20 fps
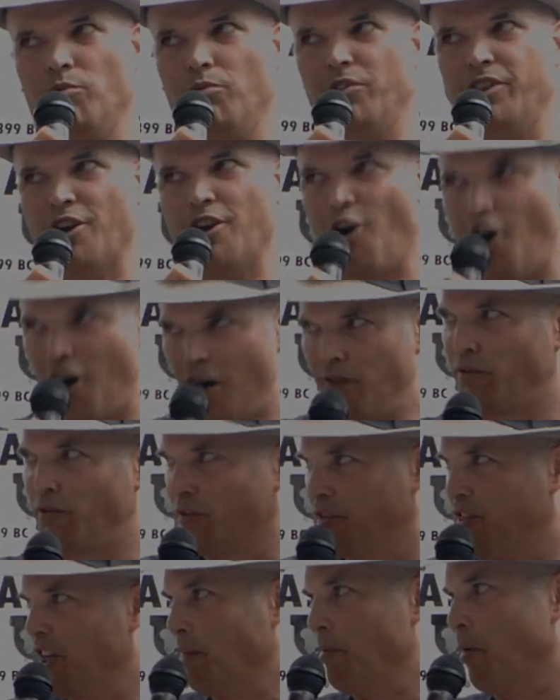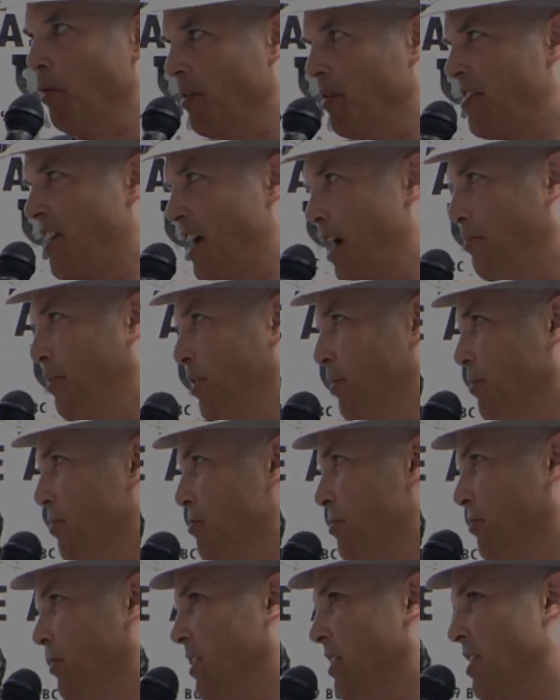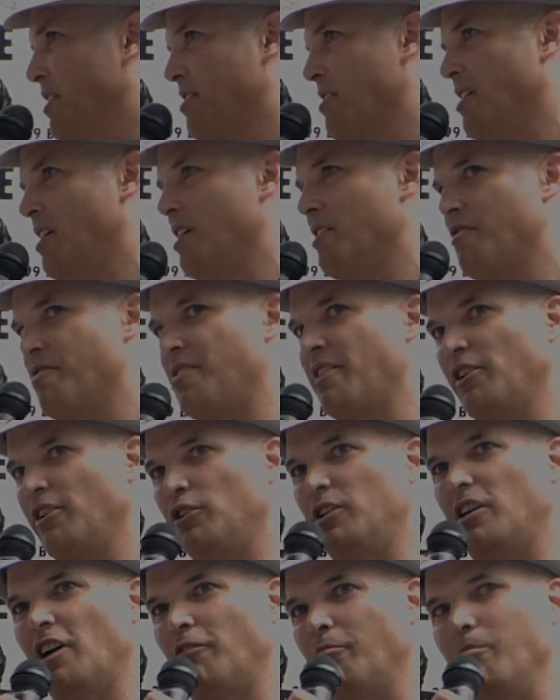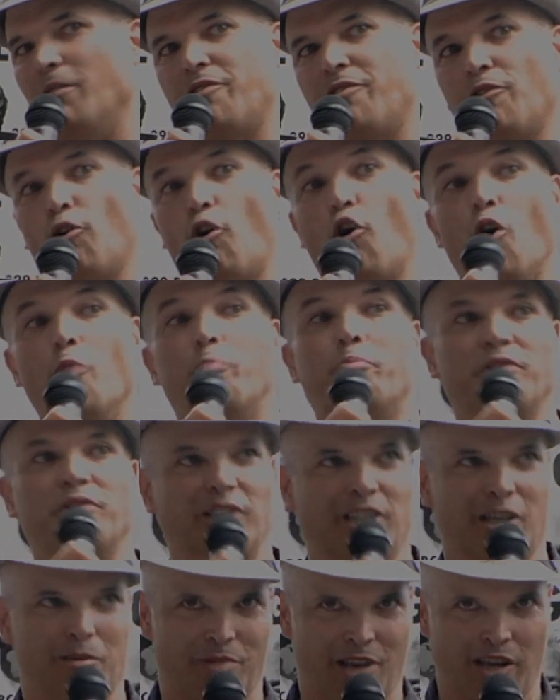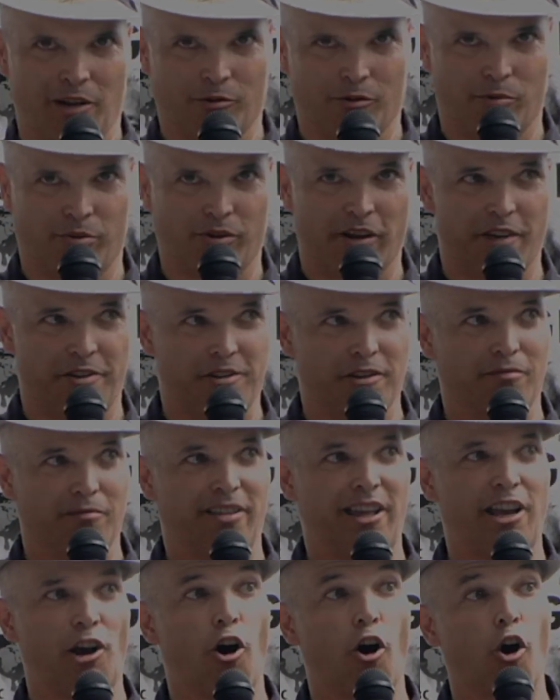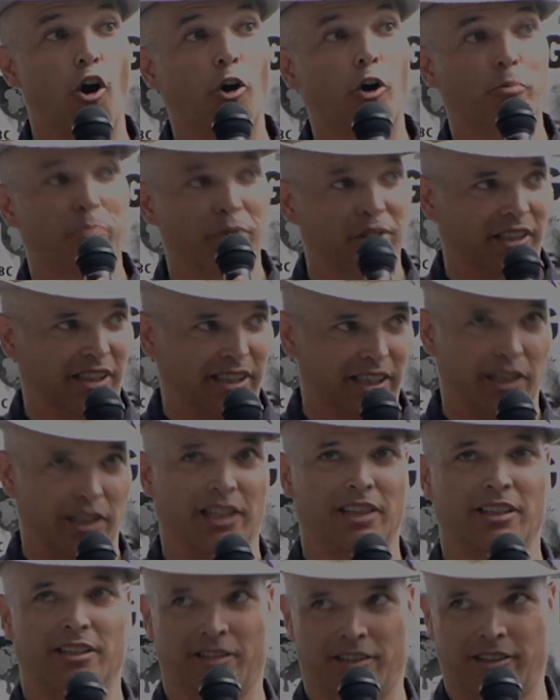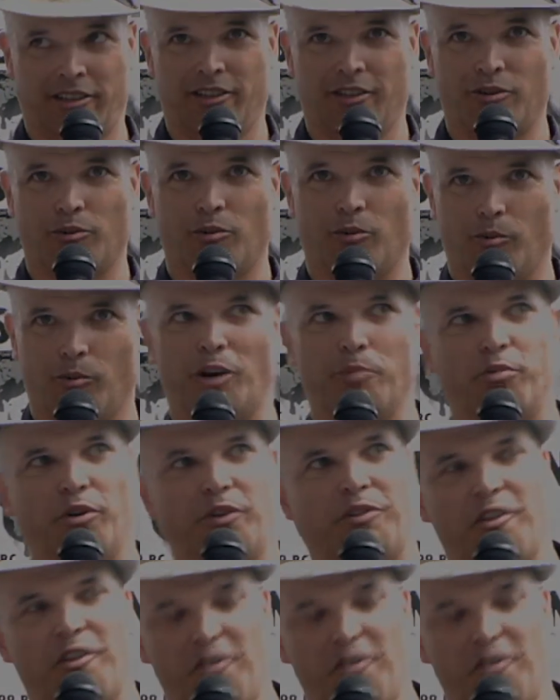the awful thing about what's happening with Julian Assange is that governments are openly being repressive. They openly want to put